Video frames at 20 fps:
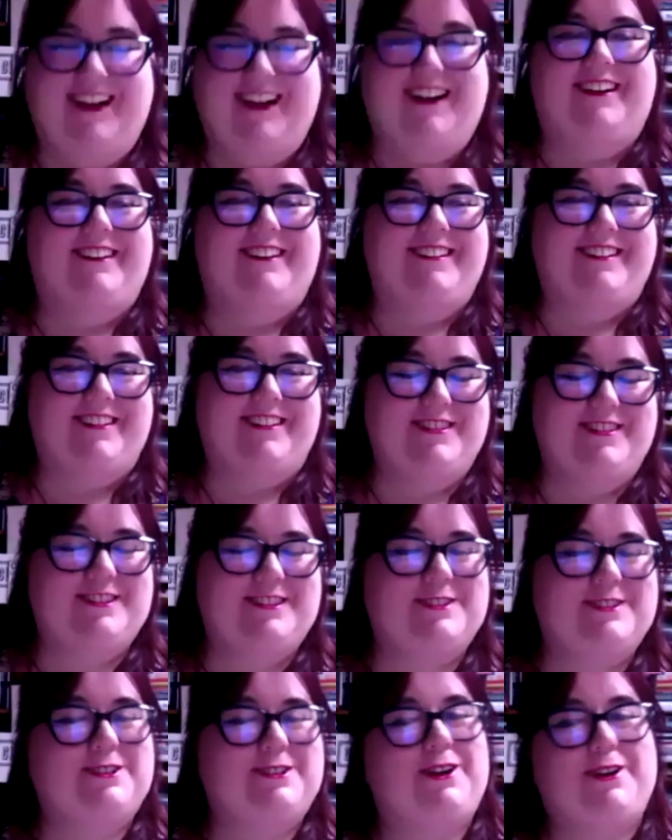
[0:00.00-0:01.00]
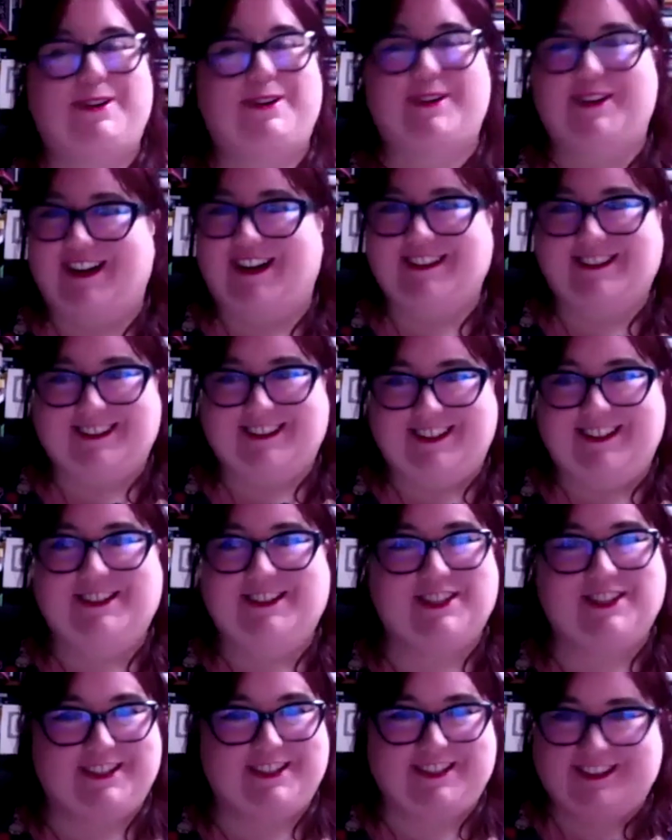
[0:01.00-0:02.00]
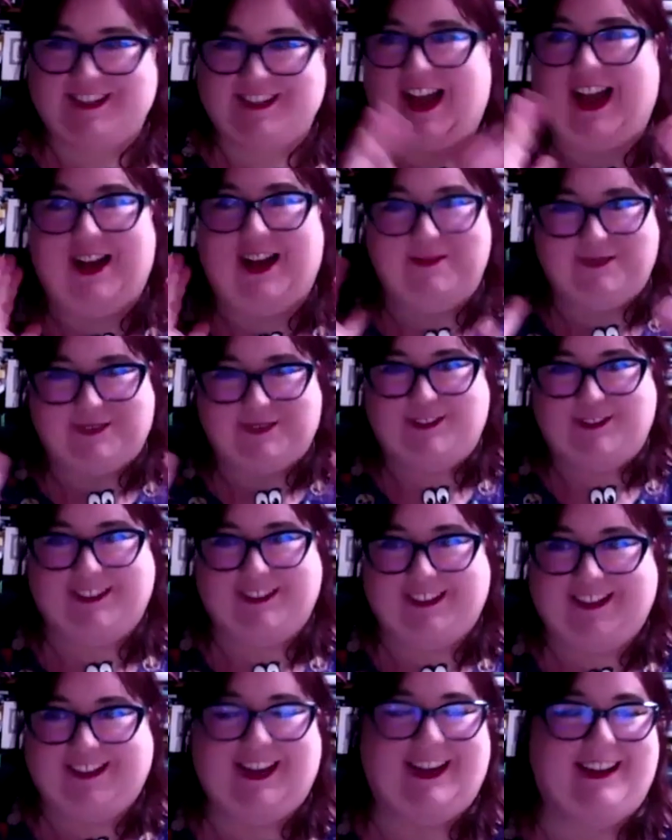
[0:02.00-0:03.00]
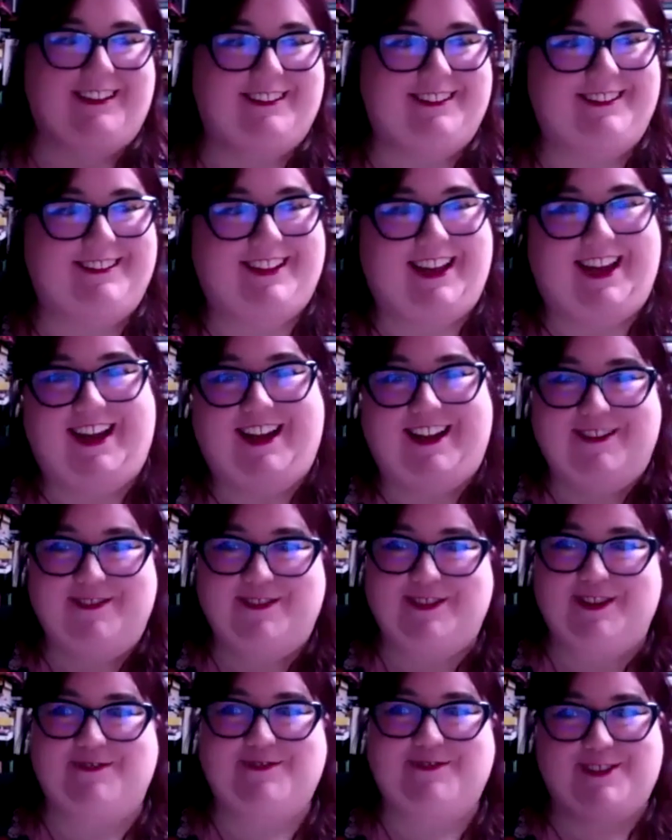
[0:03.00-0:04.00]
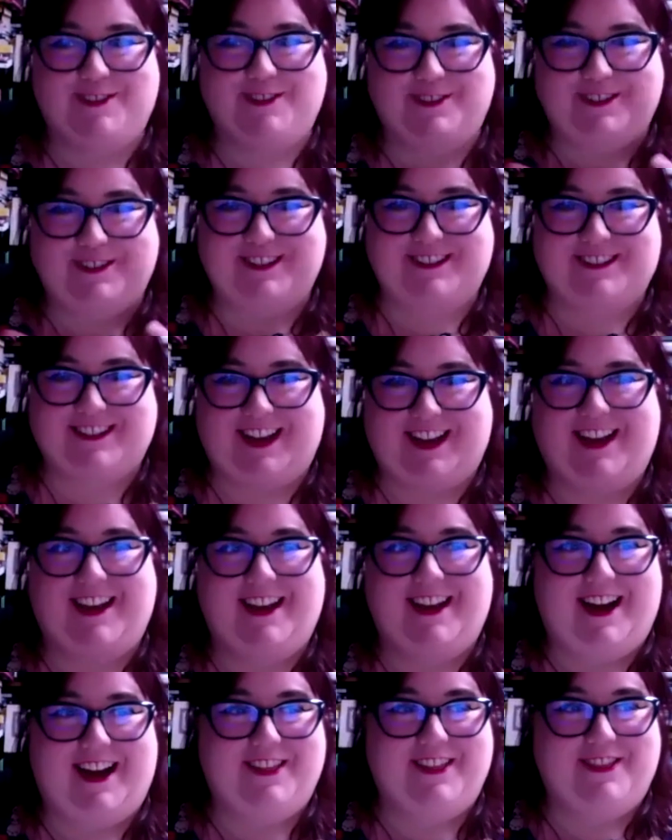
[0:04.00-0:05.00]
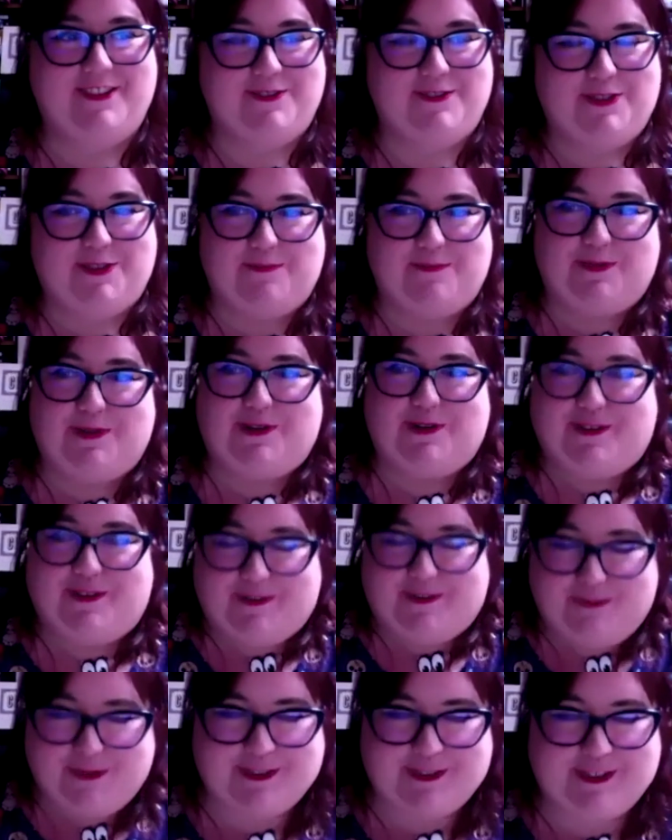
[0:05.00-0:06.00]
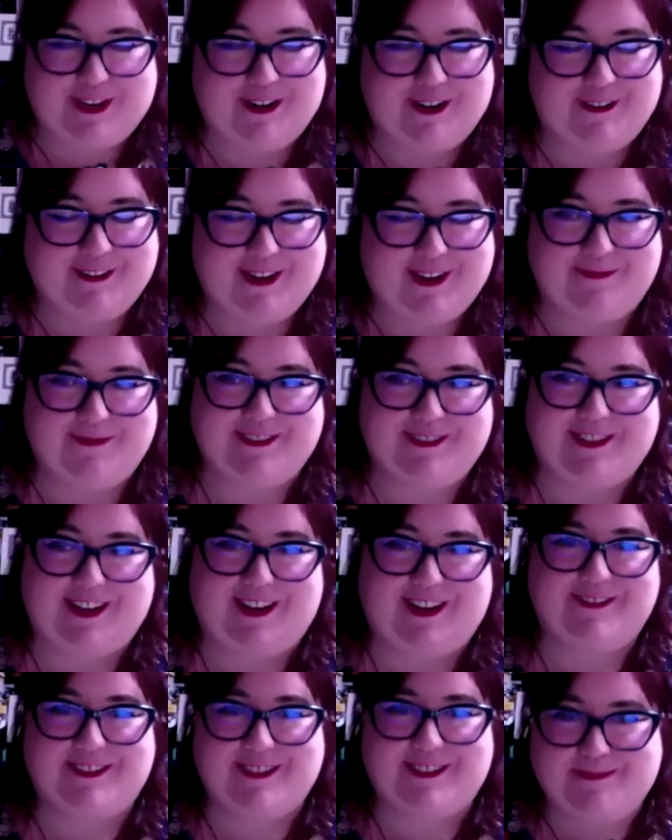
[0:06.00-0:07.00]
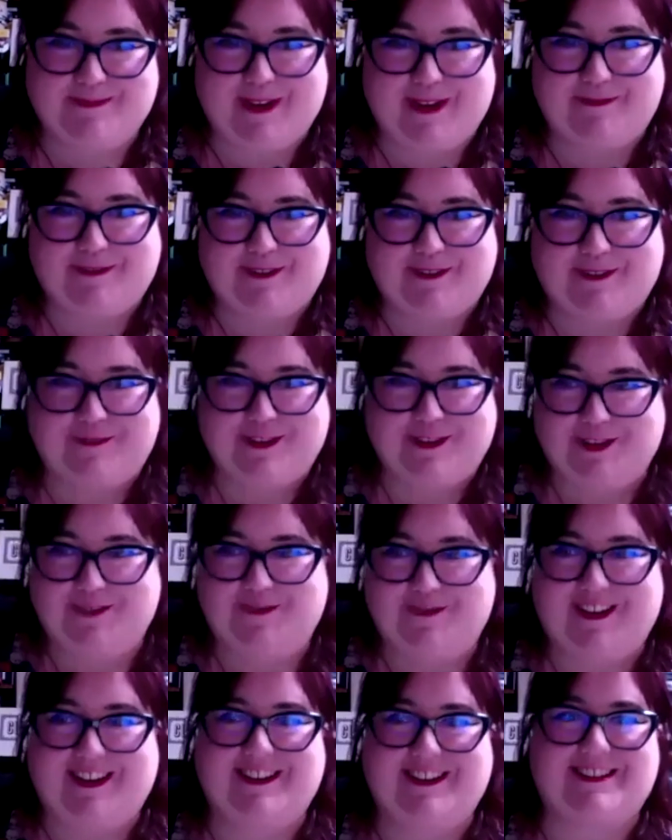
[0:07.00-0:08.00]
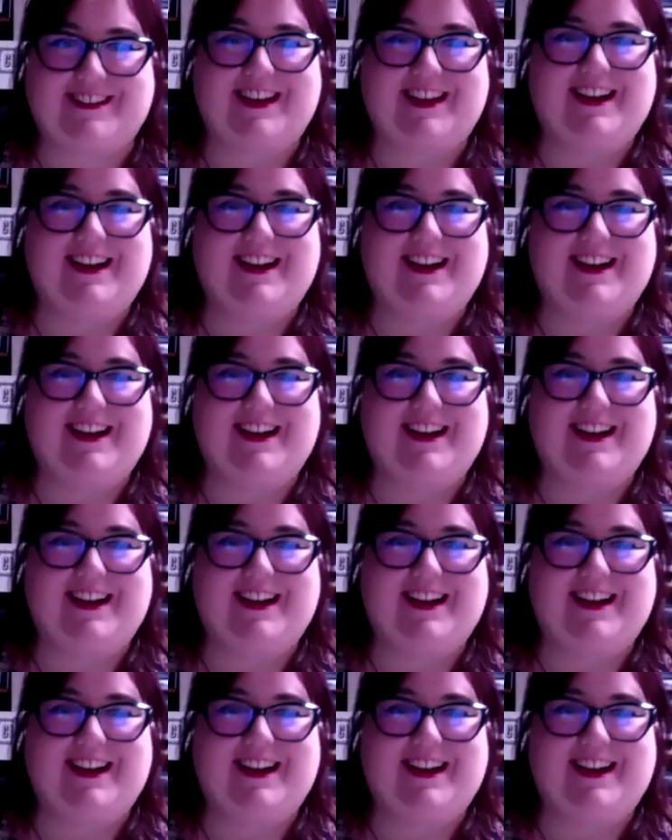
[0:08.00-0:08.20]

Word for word: Awesome. So nicely just absolutely landed there. You did say the book title a couple of times, so SpecFic for Newbies.